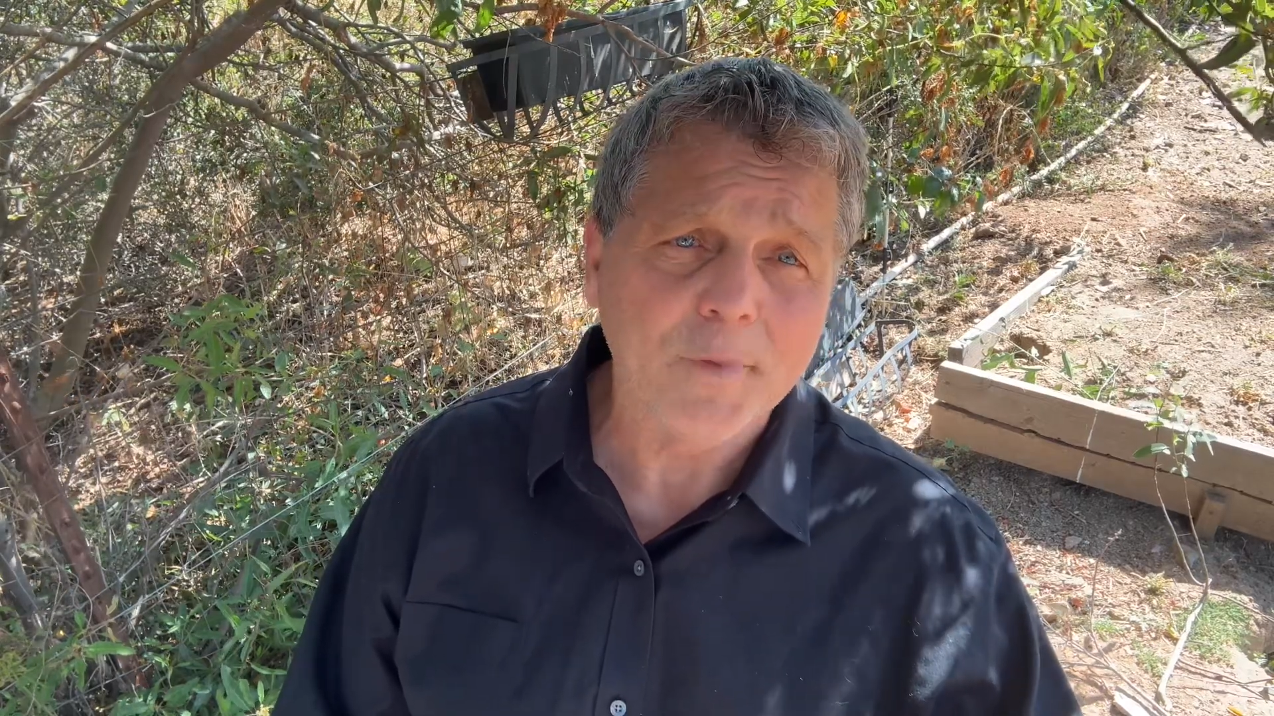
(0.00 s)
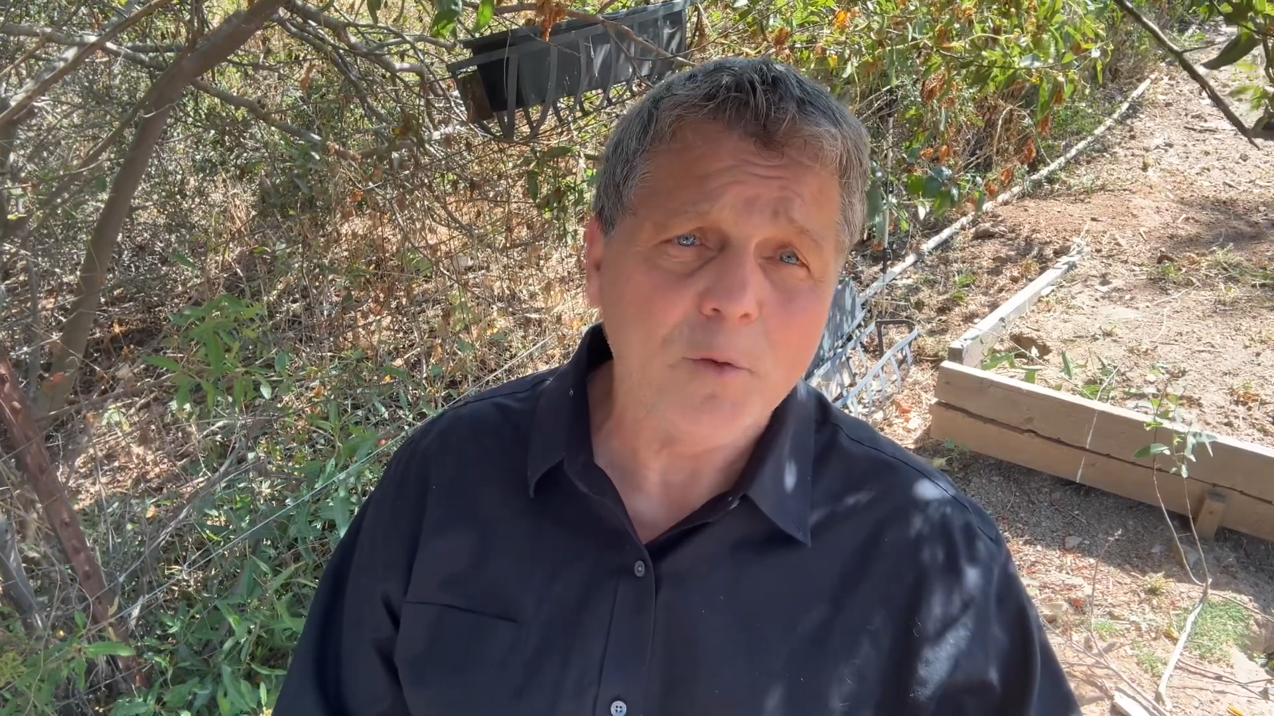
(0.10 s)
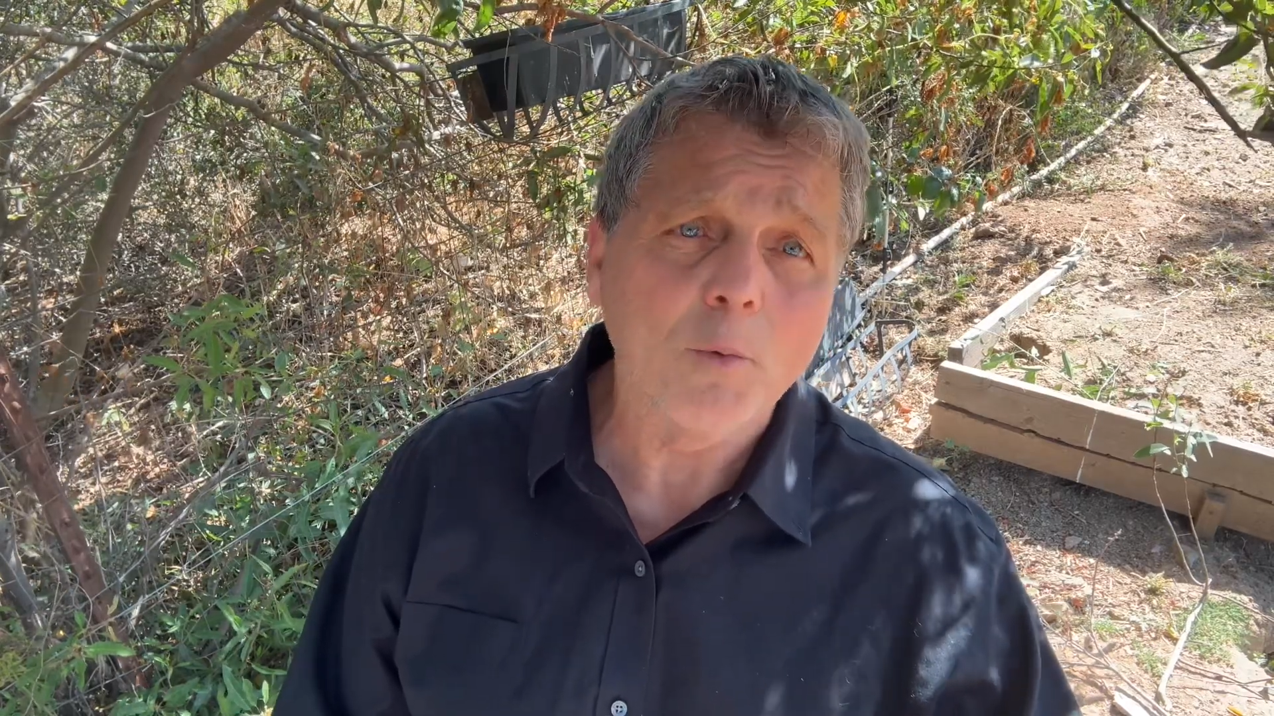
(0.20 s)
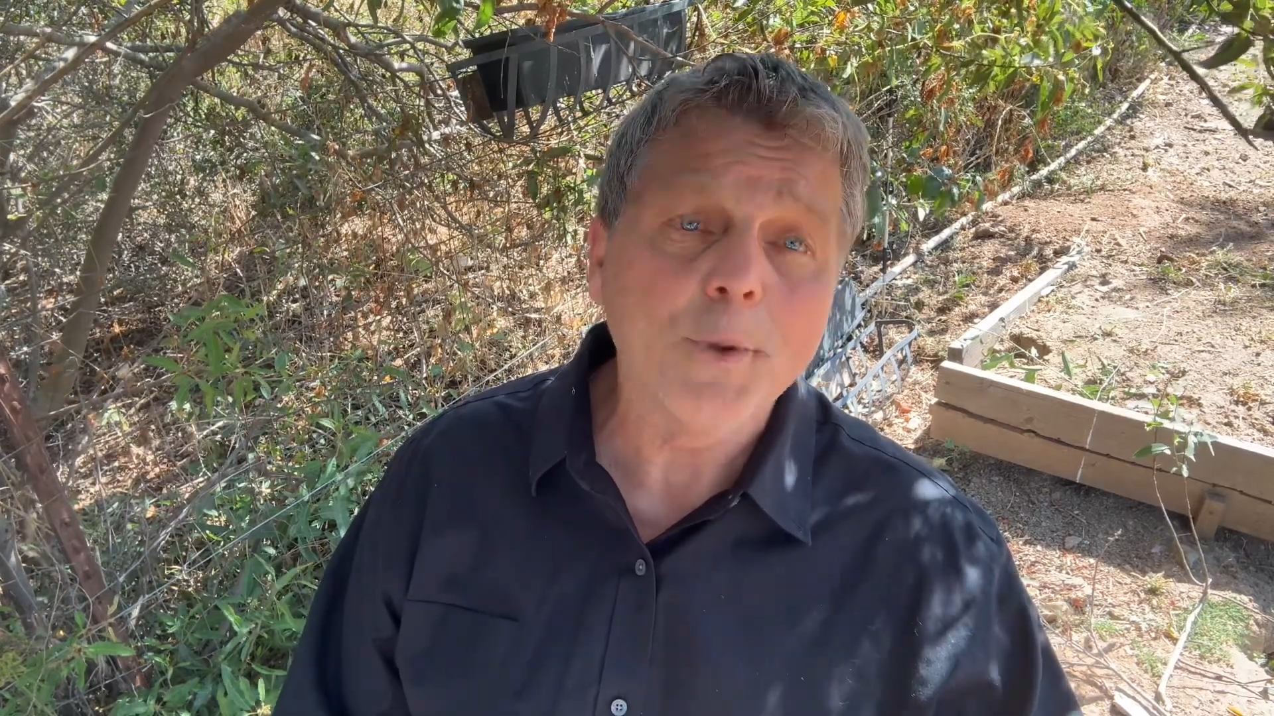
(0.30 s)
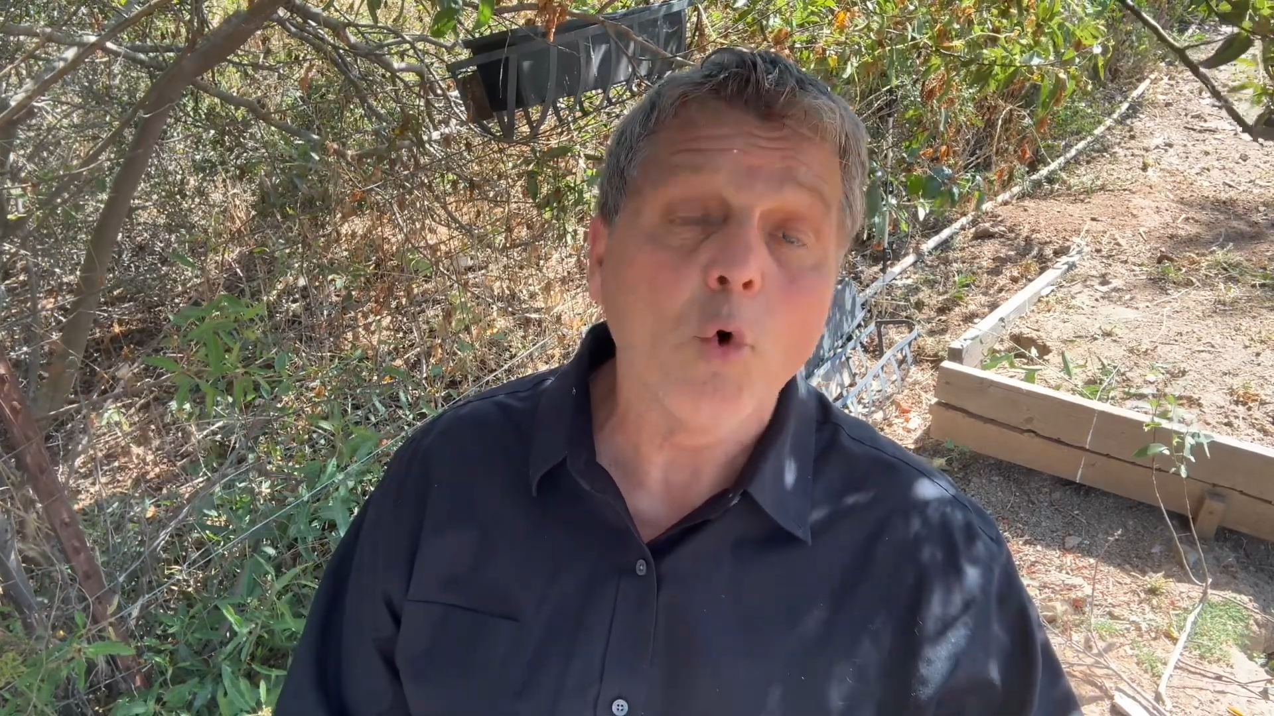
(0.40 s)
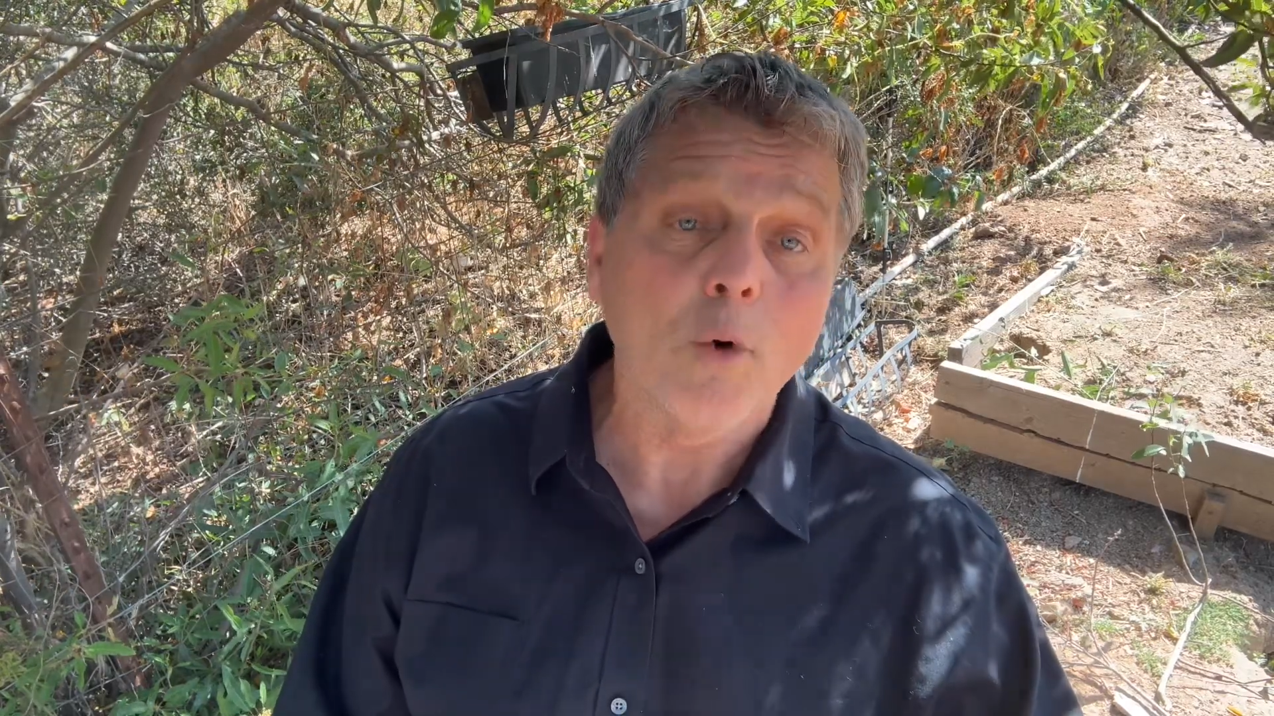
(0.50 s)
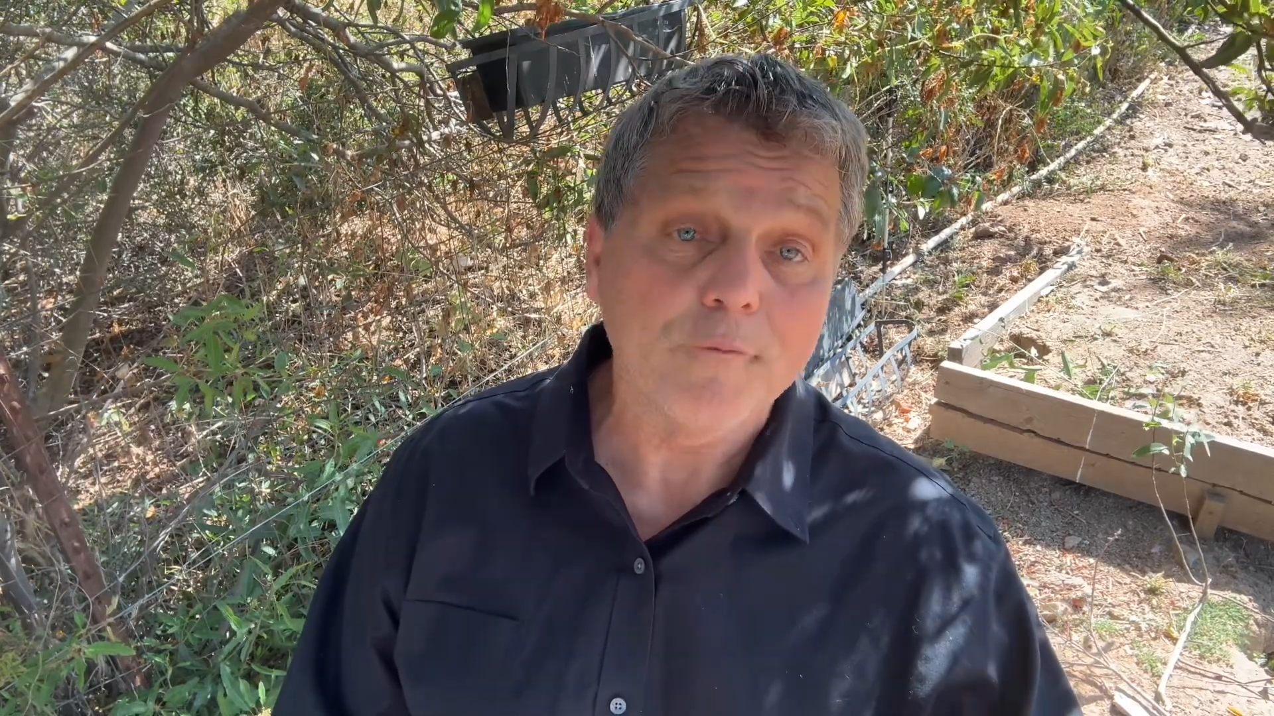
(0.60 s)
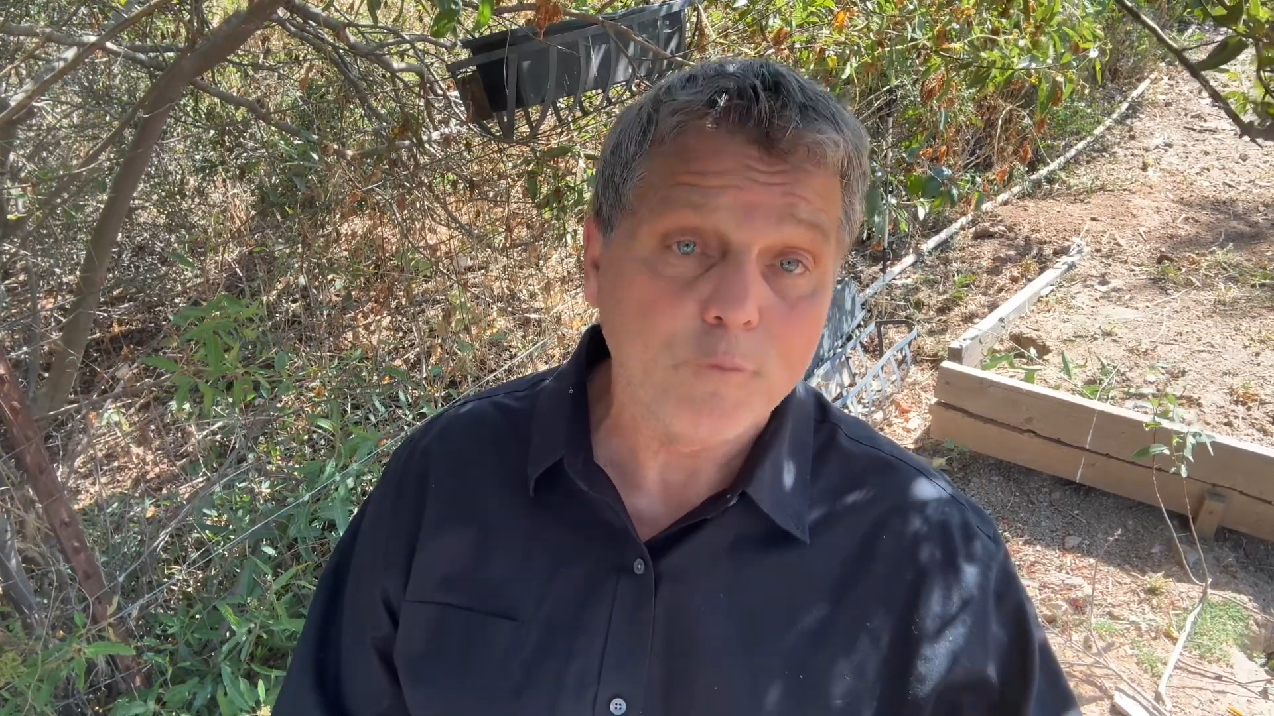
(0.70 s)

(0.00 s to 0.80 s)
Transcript: that will be going